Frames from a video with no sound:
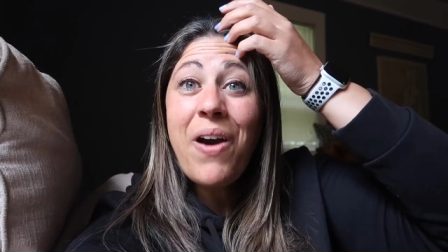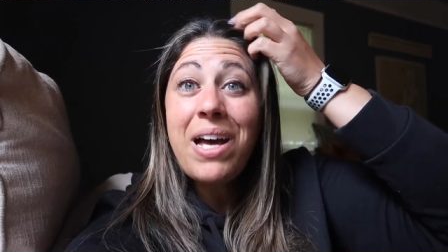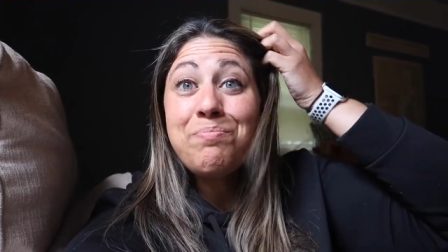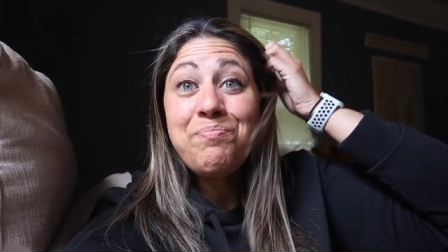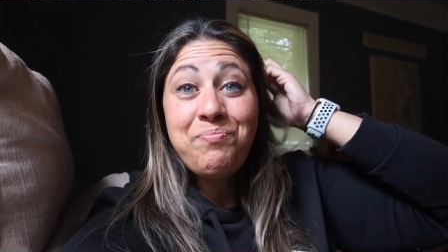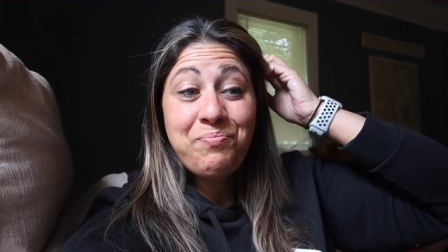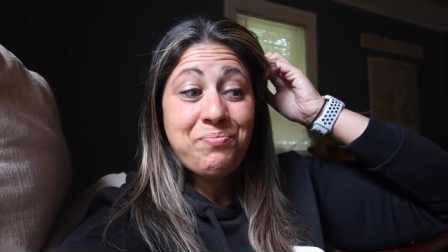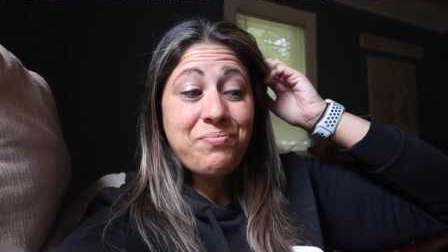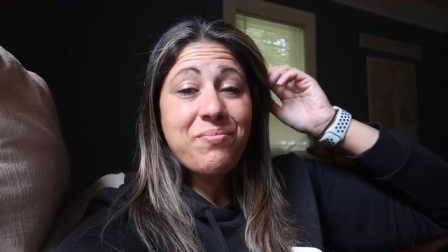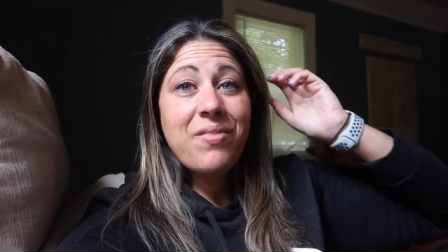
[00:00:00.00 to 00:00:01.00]
But
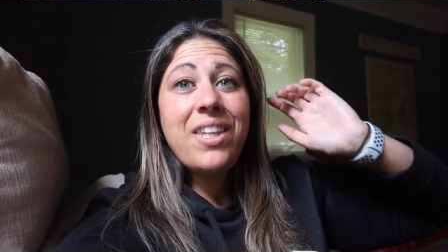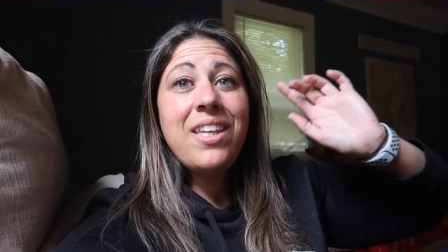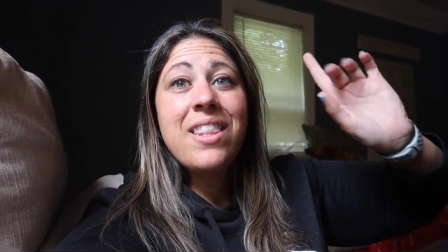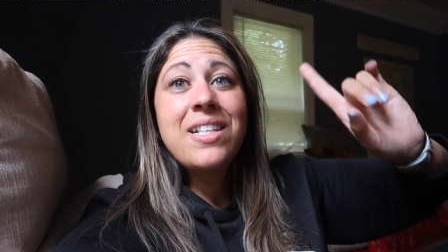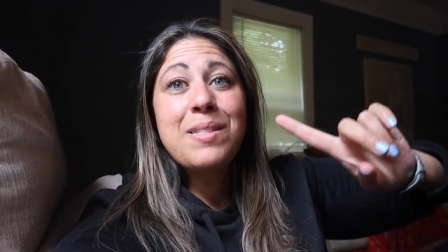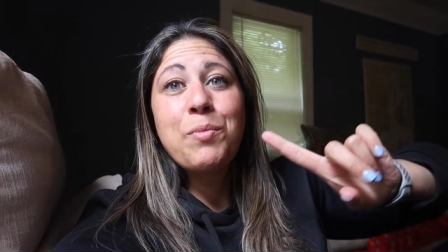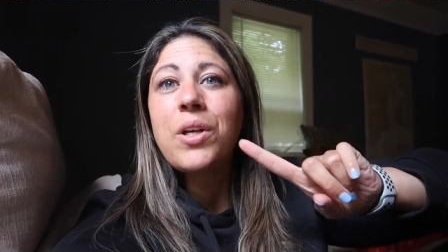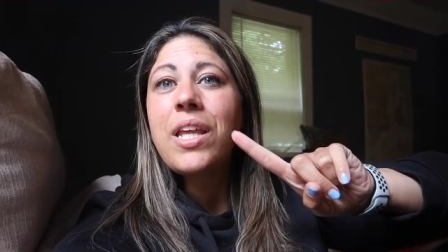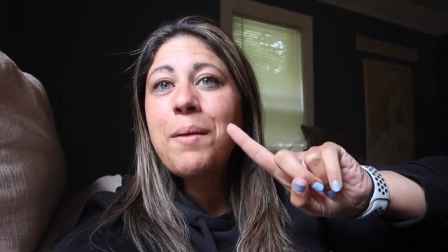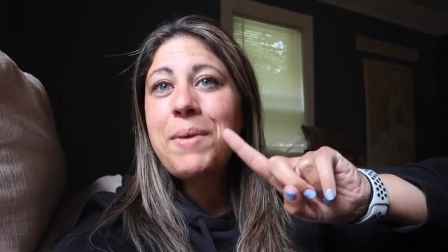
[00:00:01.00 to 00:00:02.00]
this
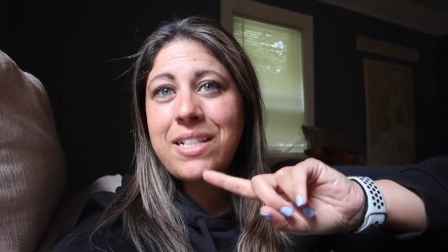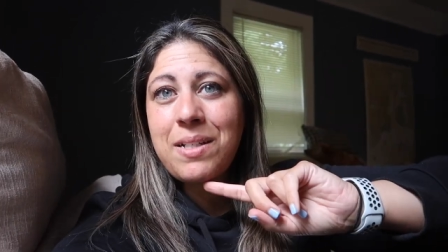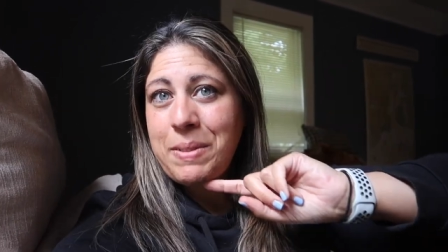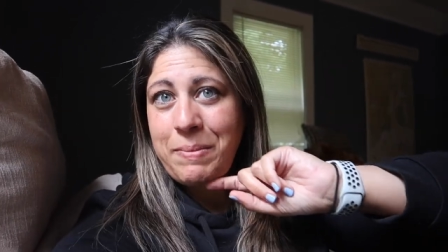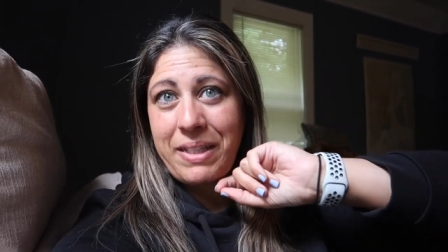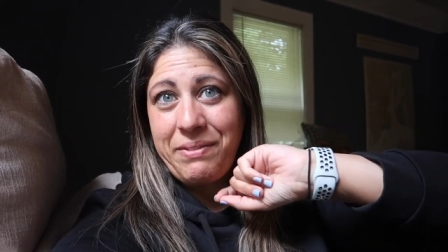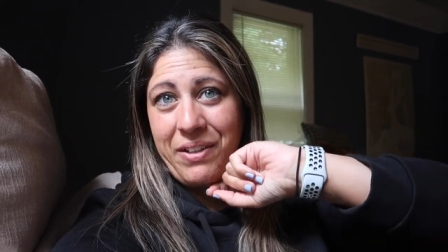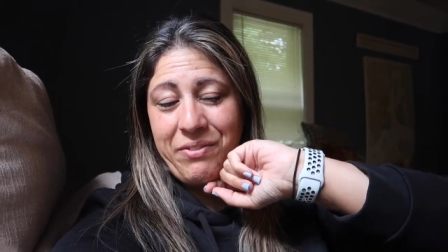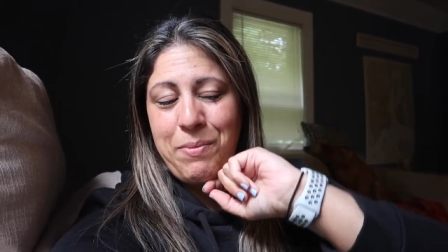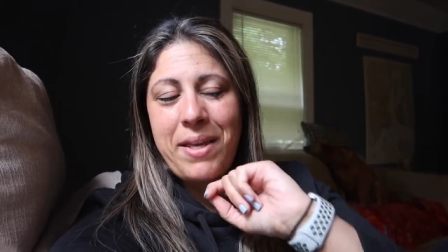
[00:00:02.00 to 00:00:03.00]
morning I picked up something
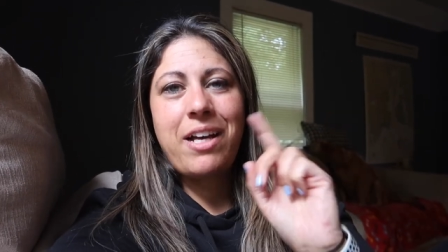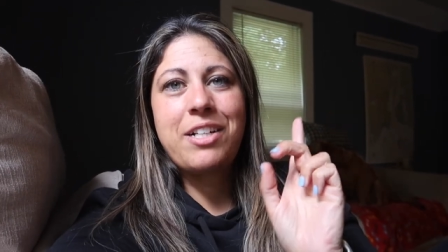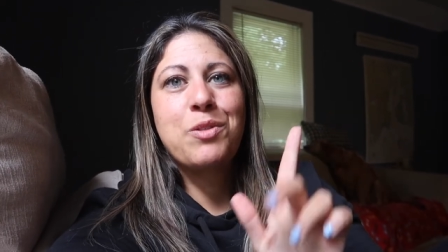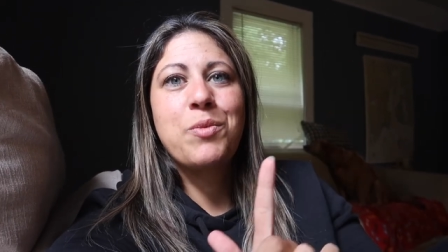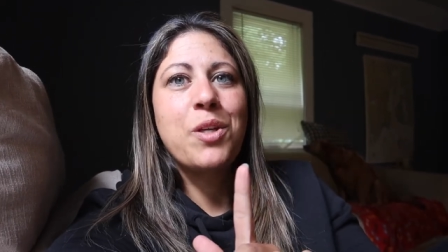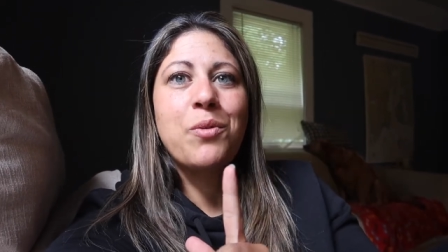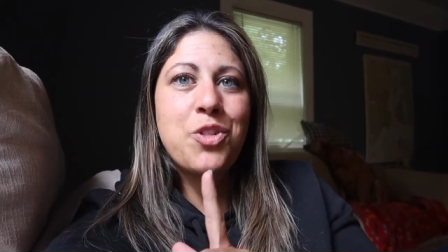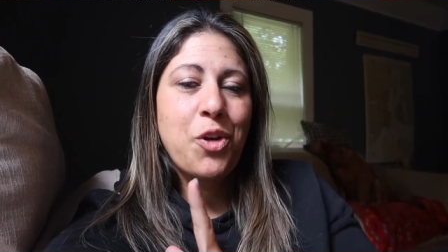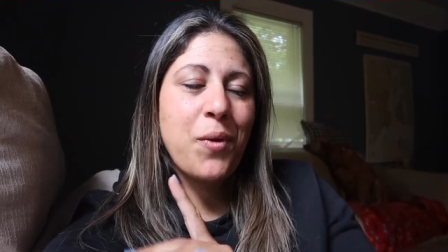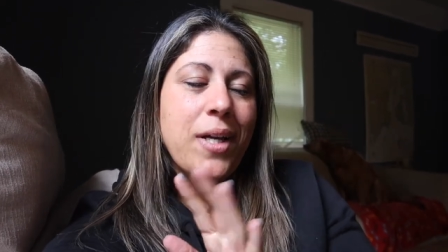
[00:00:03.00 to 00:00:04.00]
fun for my classroom, which I will
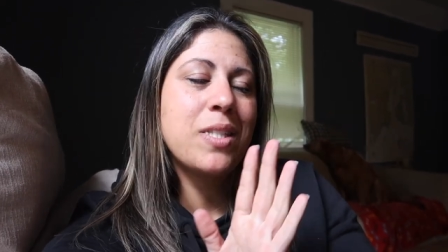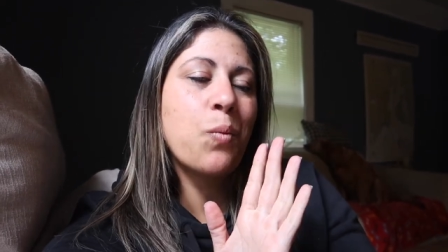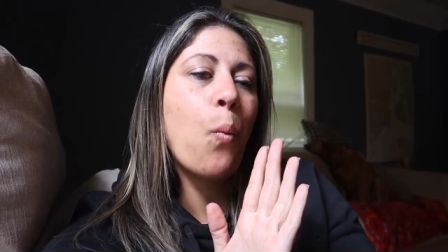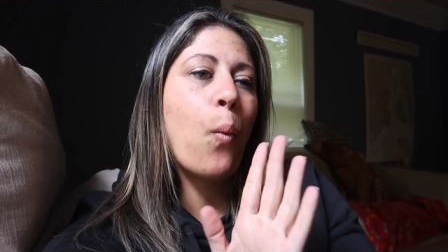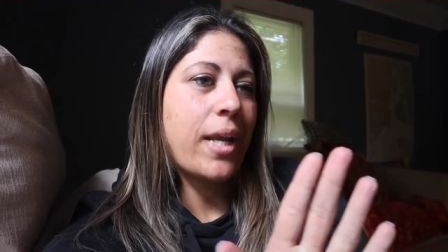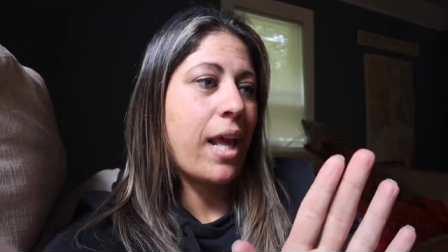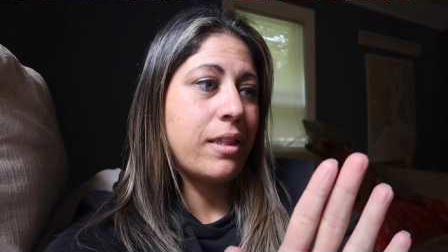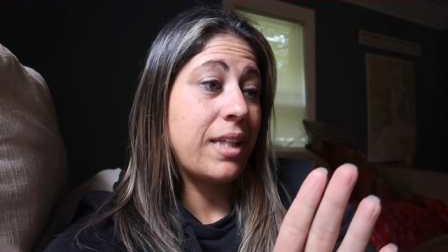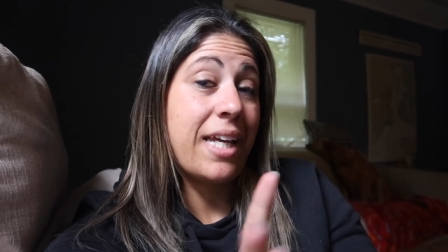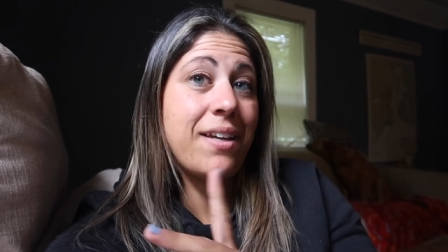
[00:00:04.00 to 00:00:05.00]
show you guys when I
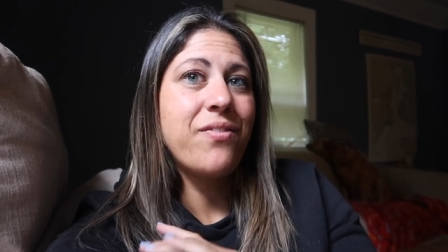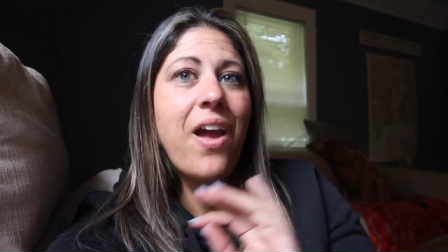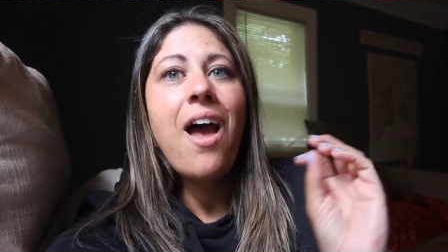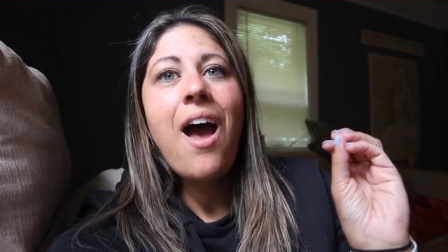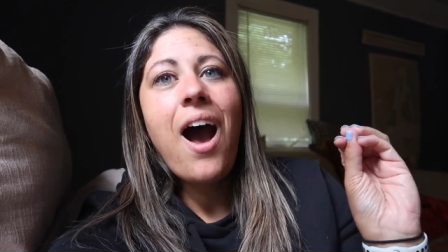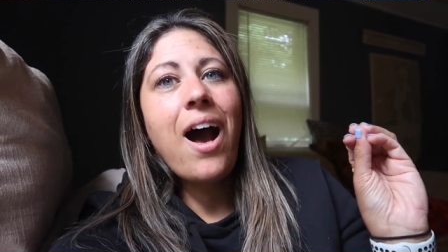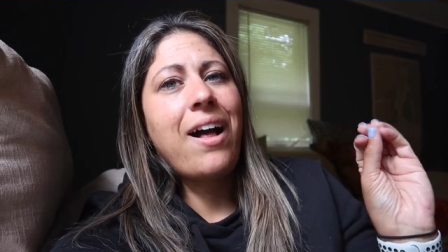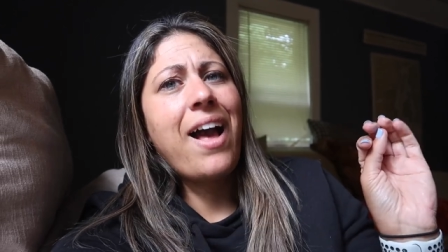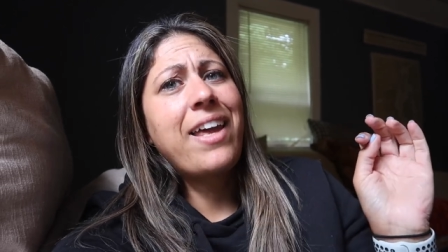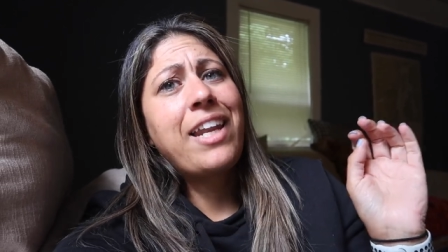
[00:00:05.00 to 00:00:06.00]
leave.
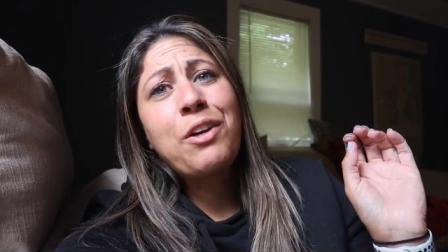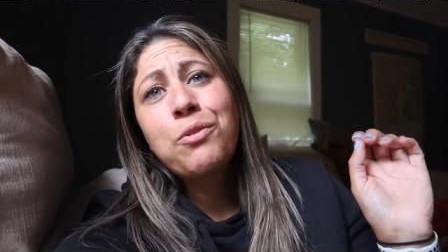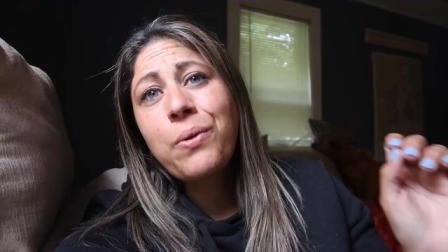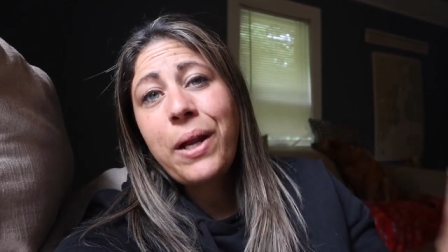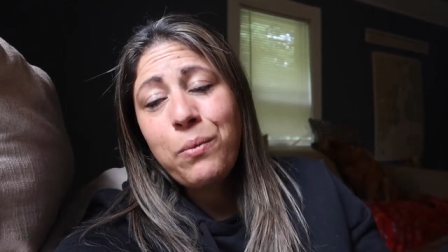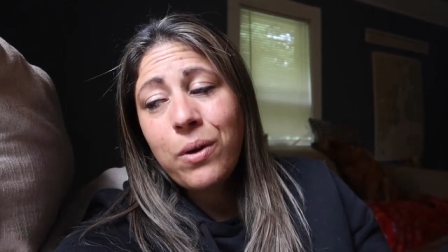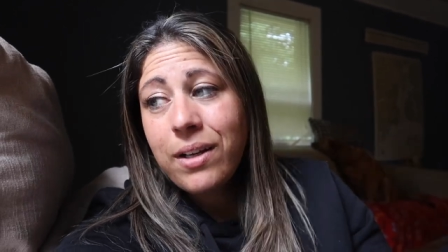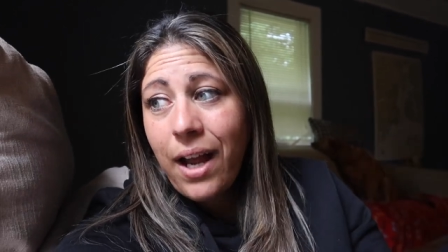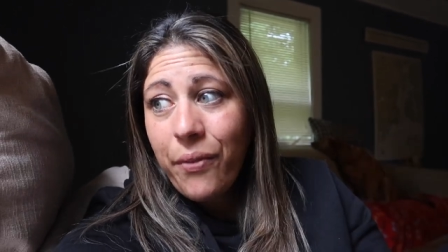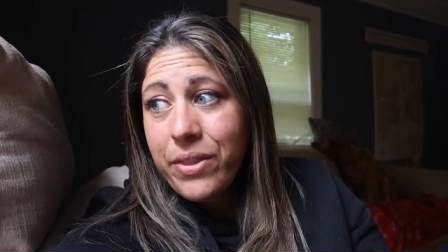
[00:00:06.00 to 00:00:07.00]
I had a great
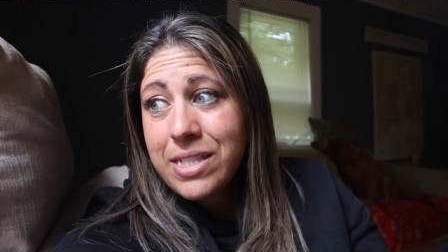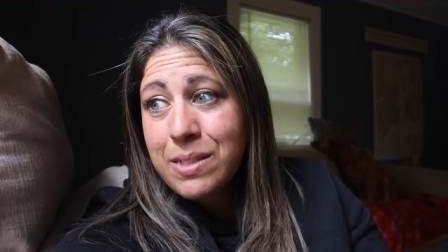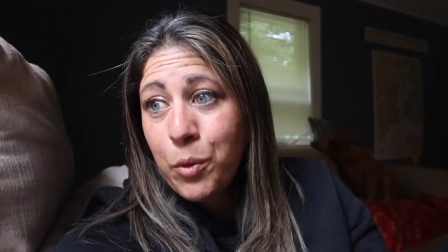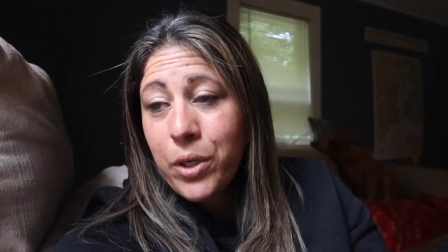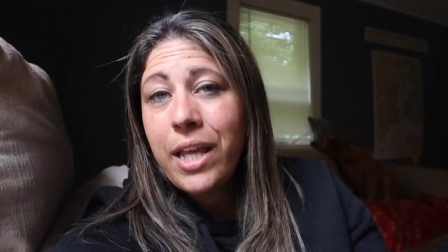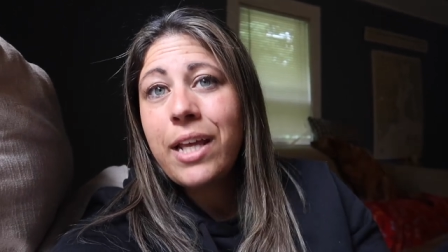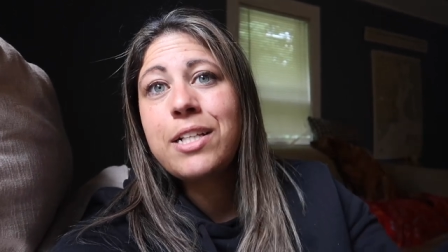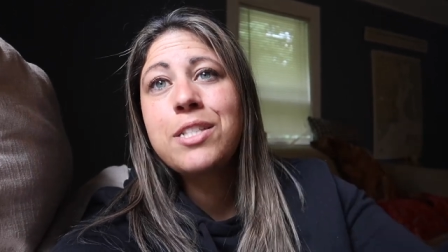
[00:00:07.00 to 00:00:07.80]
workout this morning,